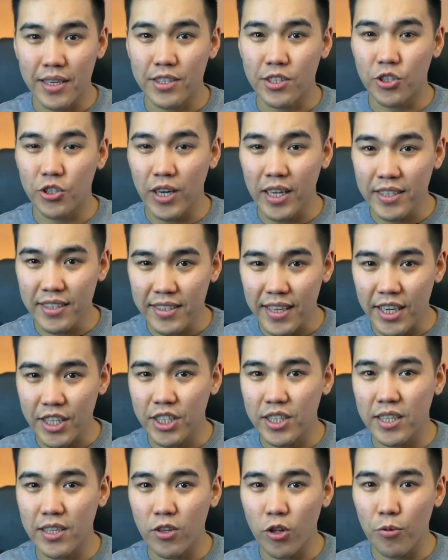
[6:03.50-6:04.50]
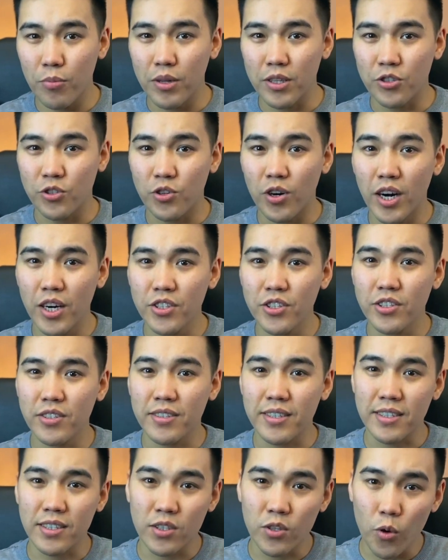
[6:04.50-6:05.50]
TradeStation Global charges
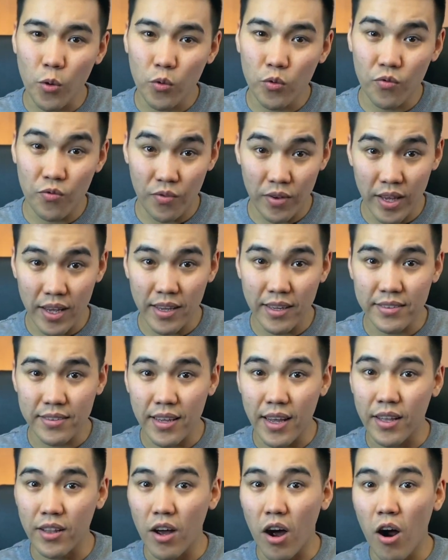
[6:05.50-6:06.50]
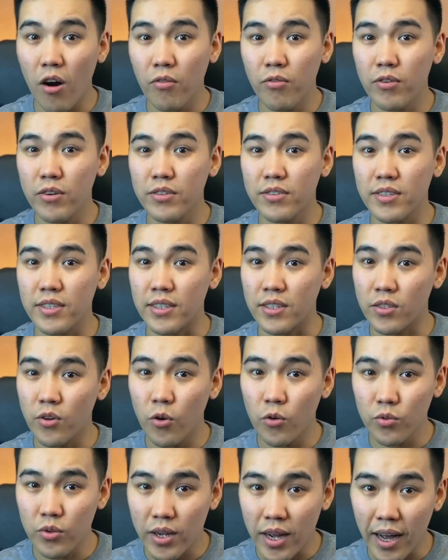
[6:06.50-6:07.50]
its own fees and offers its
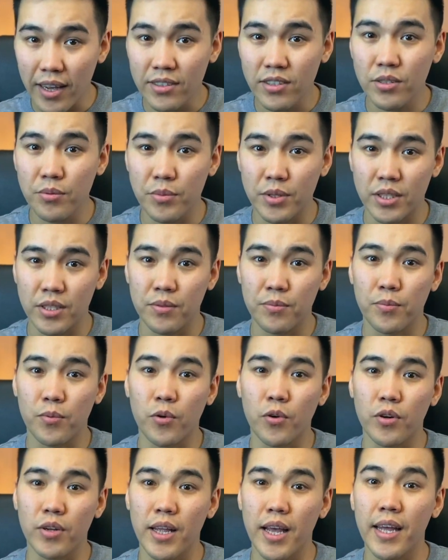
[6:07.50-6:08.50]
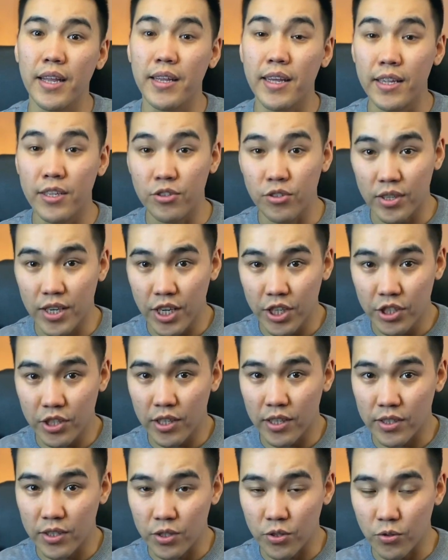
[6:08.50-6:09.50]
own customer support and
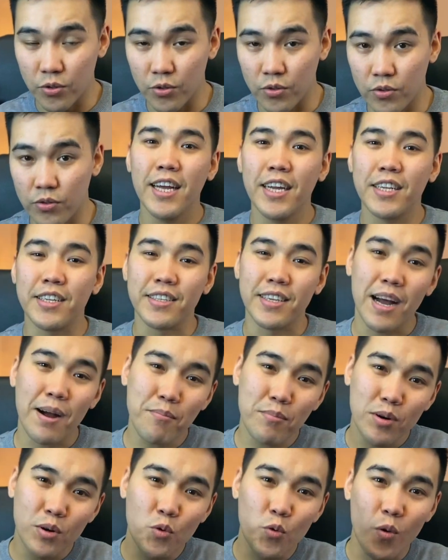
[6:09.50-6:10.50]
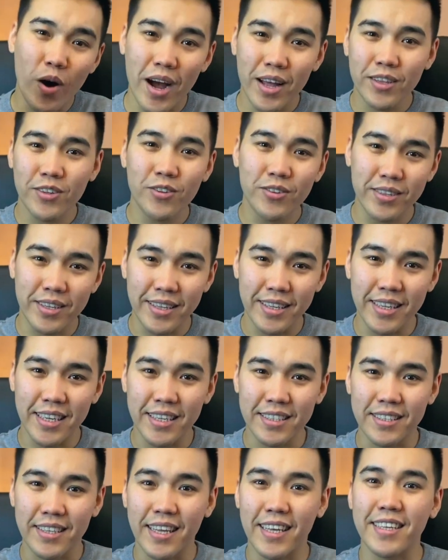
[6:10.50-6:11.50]
educational tools. Number one on the
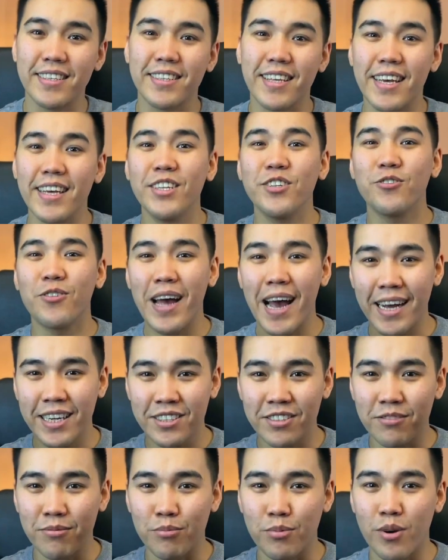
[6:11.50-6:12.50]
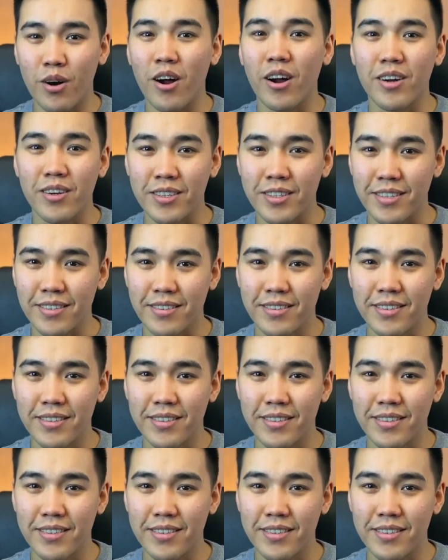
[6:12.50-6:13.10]
list is Interactive Brokers.